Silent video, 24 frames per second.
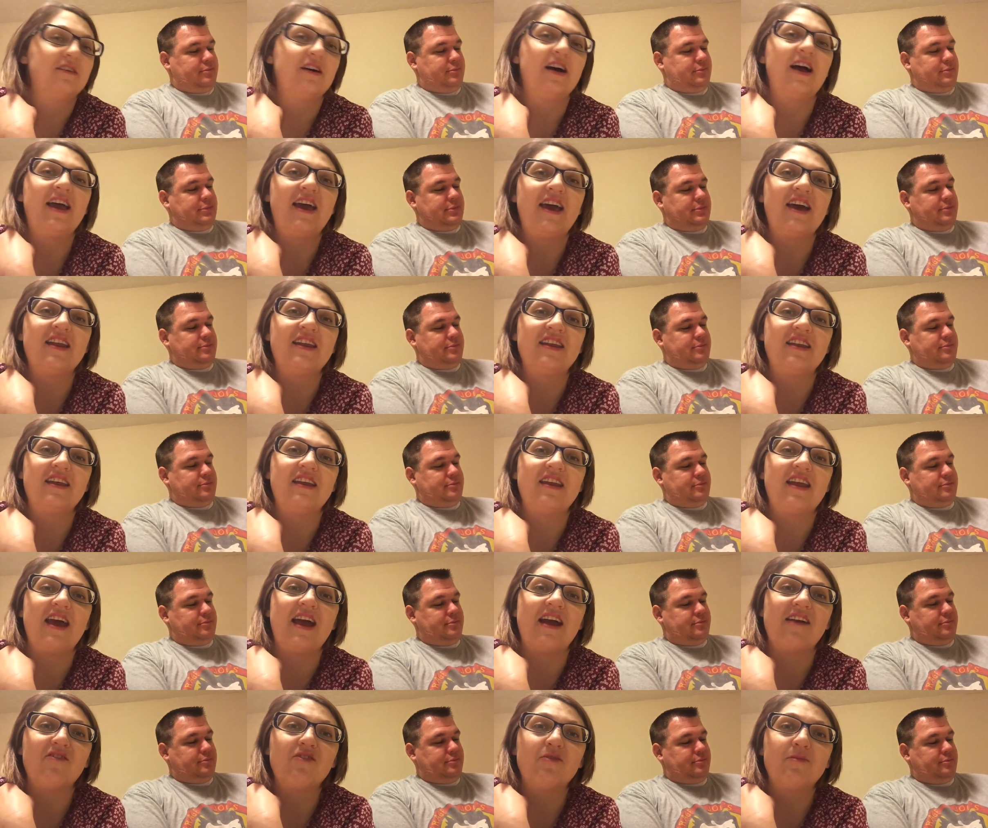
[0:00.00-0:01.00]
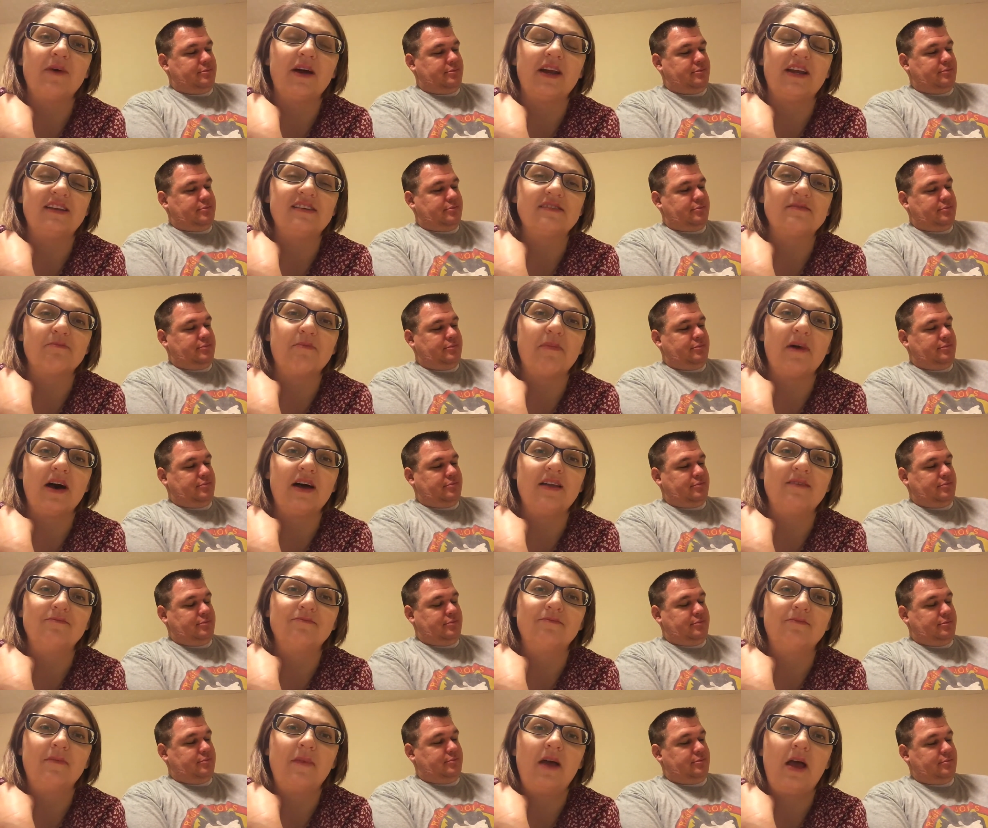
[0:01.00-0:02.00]
Speaker 1: I edited everybody's but
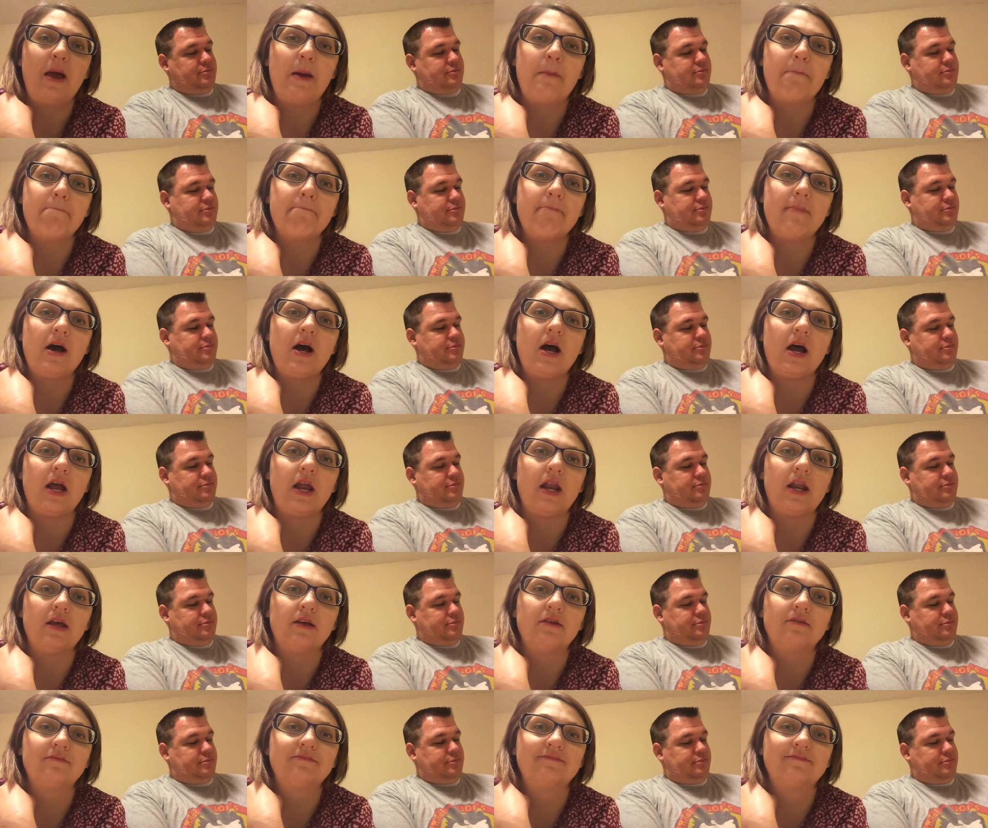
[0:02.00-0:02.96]
mine.